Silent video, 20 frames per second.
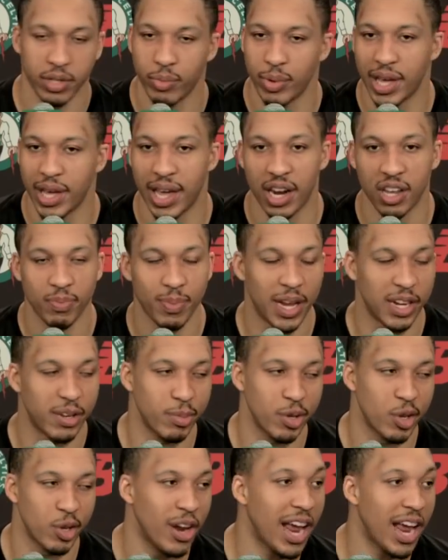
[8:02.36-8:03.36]
So we can't expect
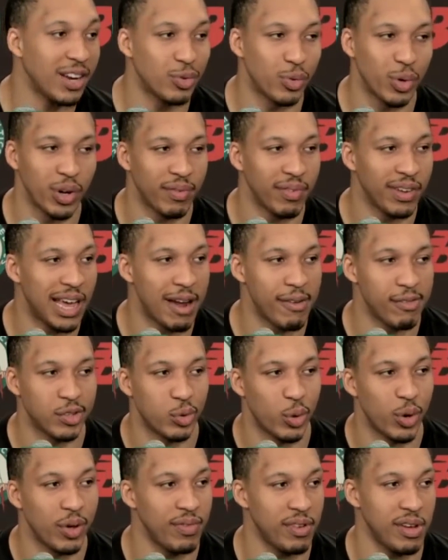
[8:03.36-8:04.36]
him to go 9, for
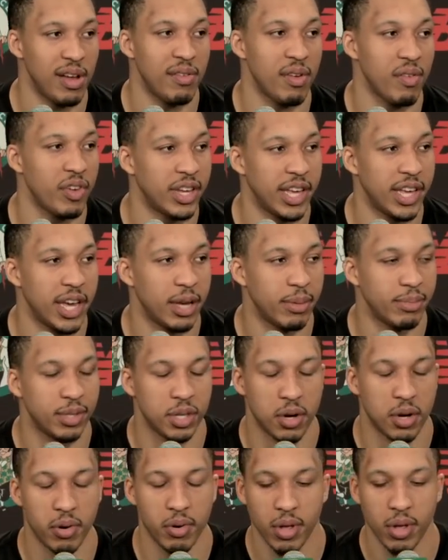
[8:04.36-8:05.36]
25 every game.
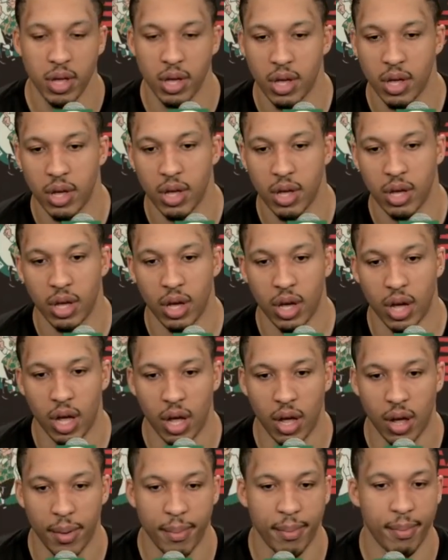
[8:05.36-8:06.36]
So
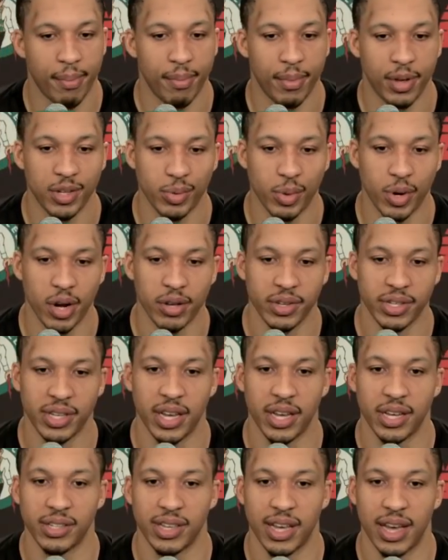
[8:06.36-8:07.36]
um, it's one of those
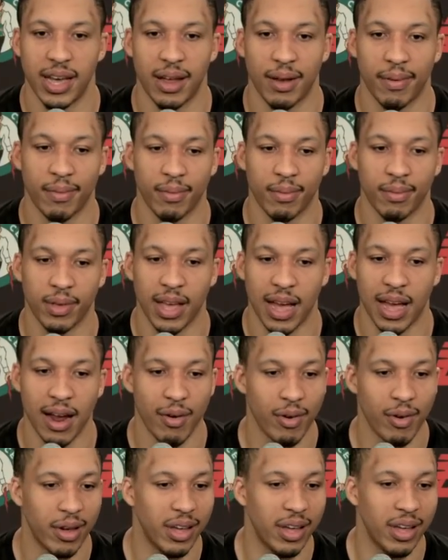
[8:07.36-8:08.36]
things that
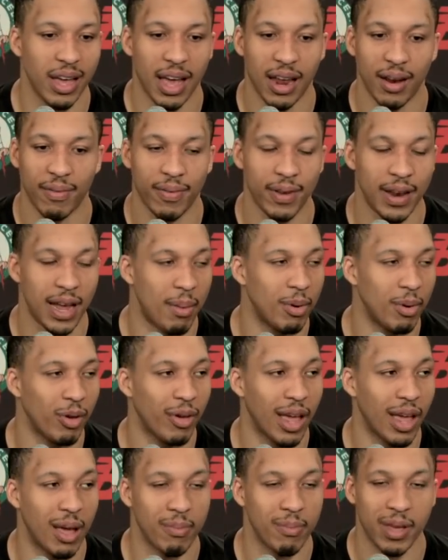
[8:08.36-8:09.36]
Kyrie had a phenomenal
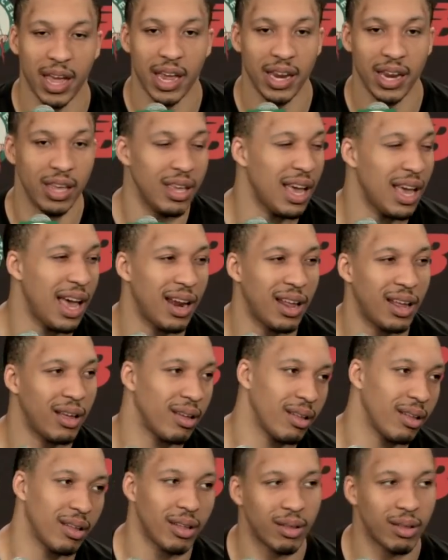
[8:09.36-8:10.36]
game. KD had
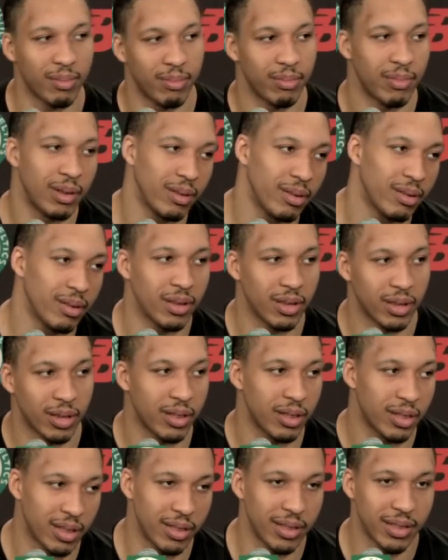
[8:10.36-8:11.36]
a
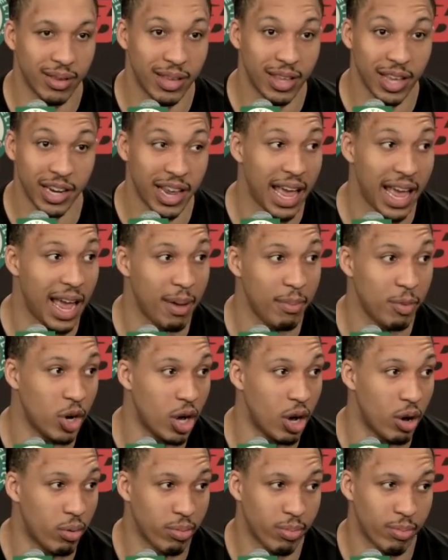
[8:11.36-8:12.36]
good game, you
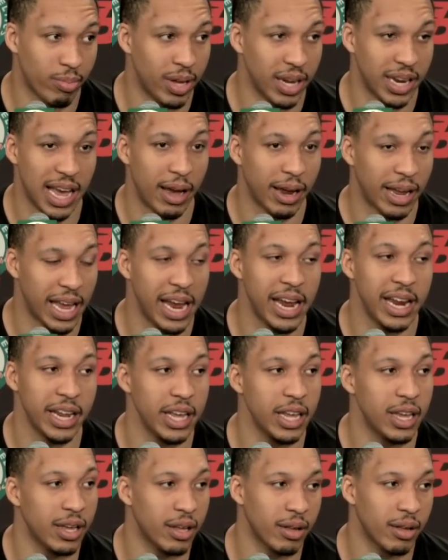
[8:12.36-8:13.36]
know, but not
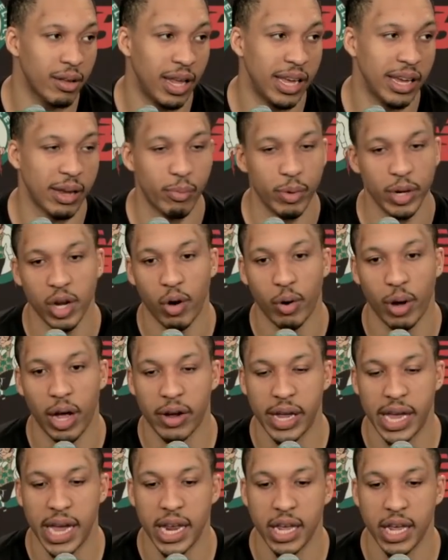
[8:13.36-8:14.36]
KD. Like we know how
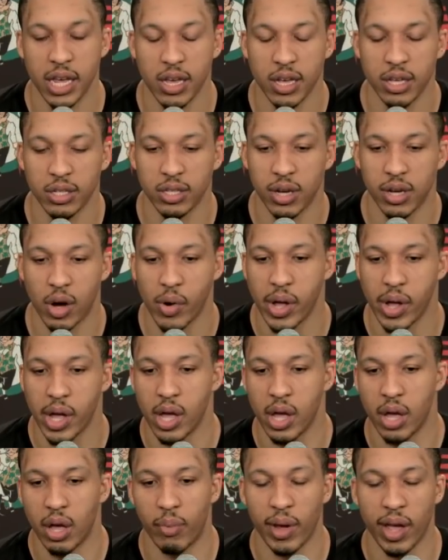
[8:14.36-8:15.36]
KD is. So
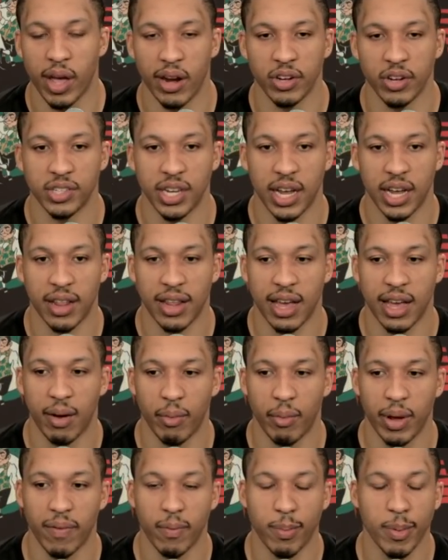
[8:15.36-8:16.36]
we understand
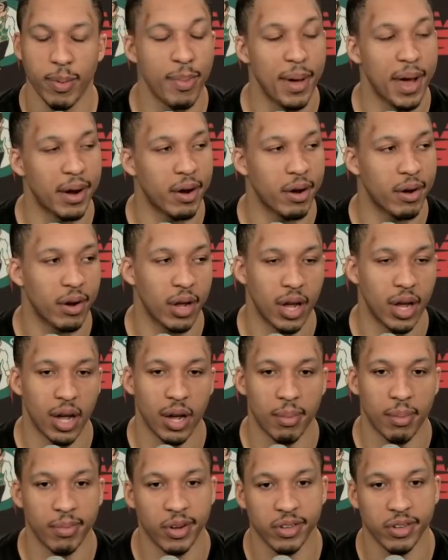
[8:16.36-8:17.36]
that we have to be better.
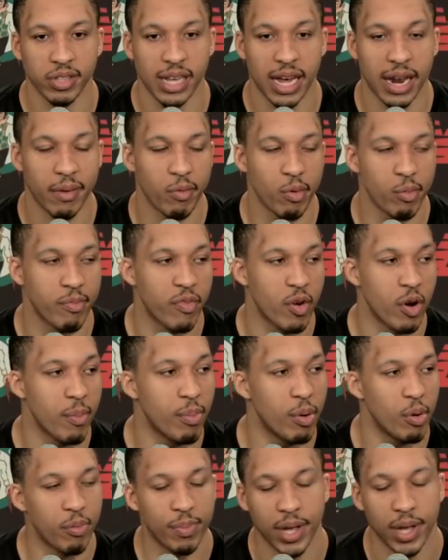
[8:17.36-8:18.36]
Um, there's a lot of room for
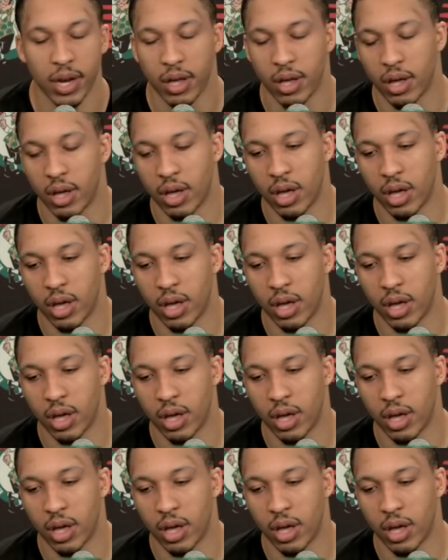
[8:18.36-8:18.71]
improvement.